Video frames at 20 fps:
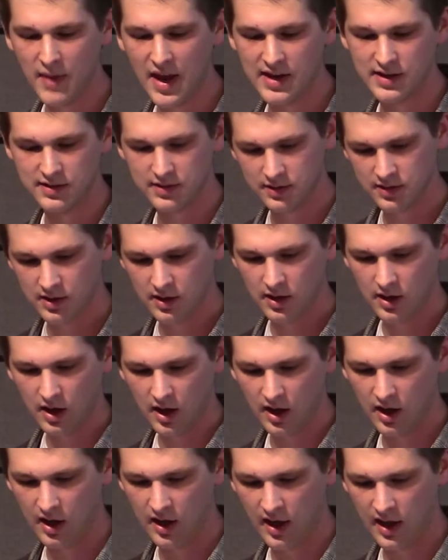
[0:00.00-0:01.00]
meant
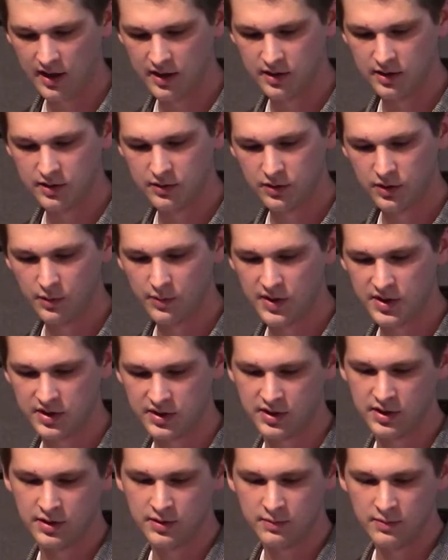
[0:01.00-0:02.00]
uh, and the
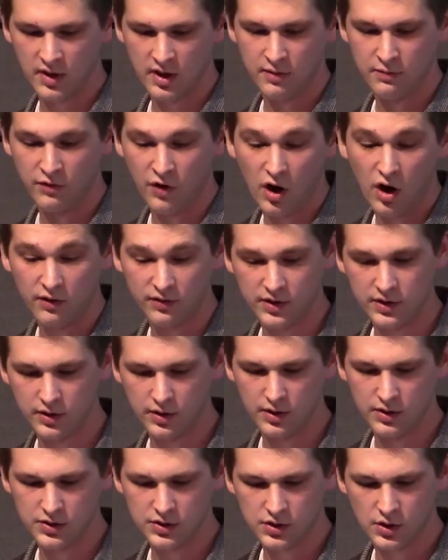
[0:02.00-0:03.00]
risk involved in
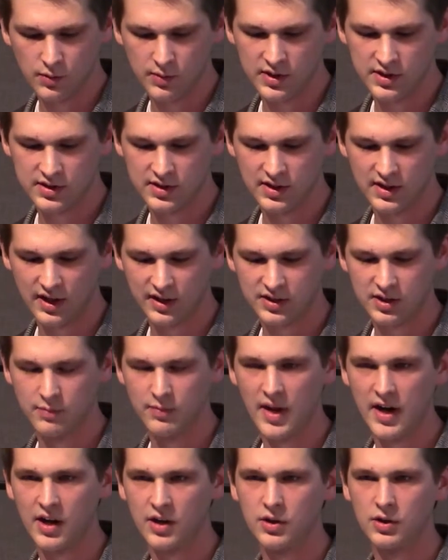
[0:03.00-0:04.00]
those. So we see like
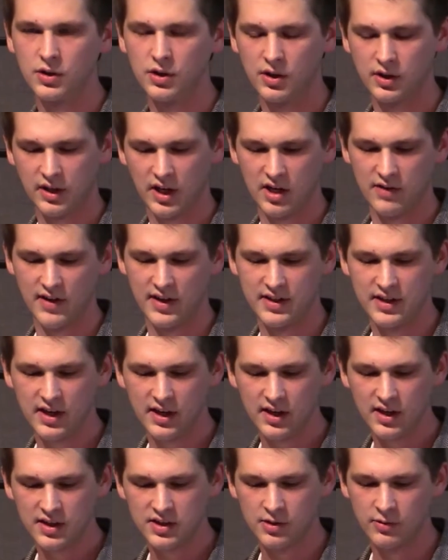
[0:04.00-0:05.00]
some medical kind of
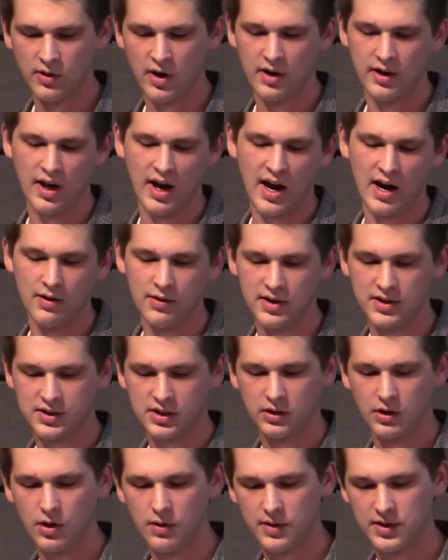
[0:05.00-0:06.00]
ideas around high
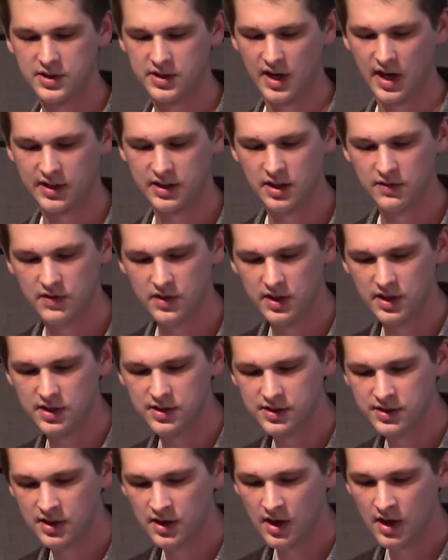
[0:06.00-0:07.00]
risk, low risk
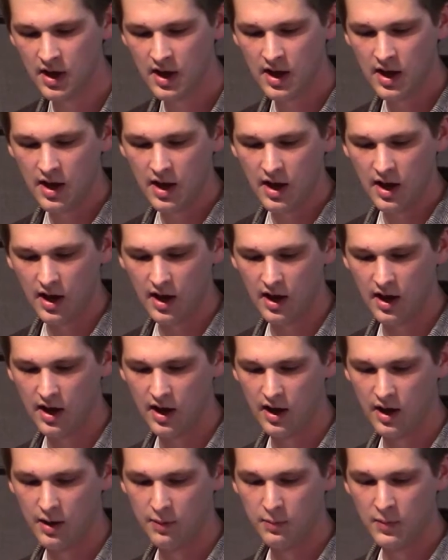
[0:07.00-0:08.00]
activities,
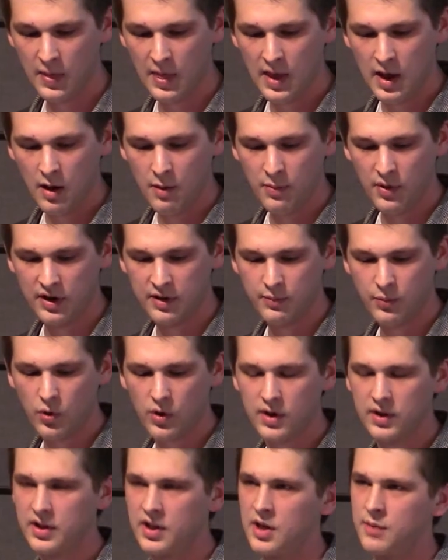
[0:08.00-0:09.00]
um, but
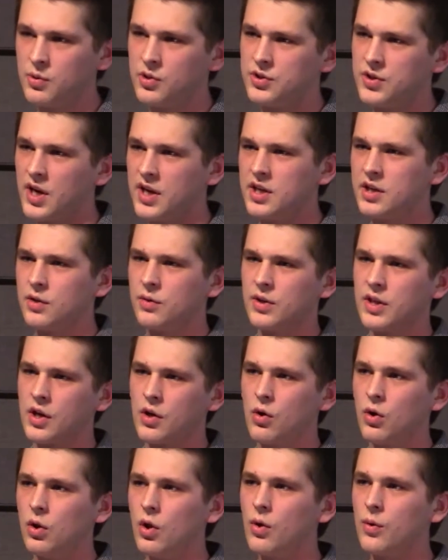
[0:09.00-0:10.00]
importantly portrayed in a really
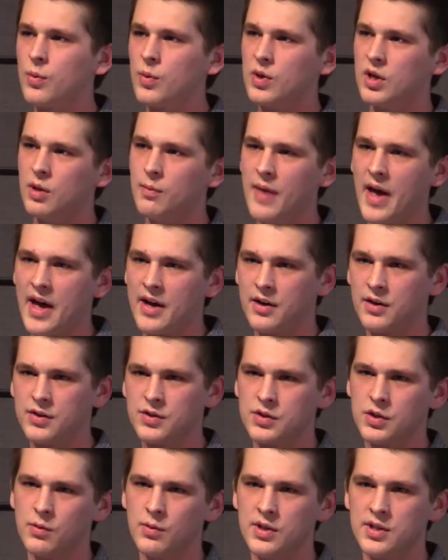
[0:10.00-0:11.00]
colloquial manner.
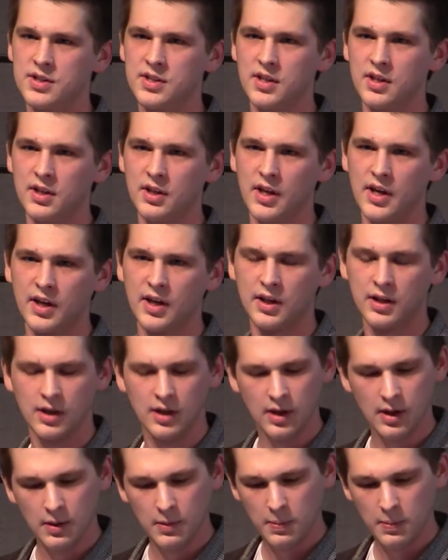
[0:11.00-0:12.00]
So we see like,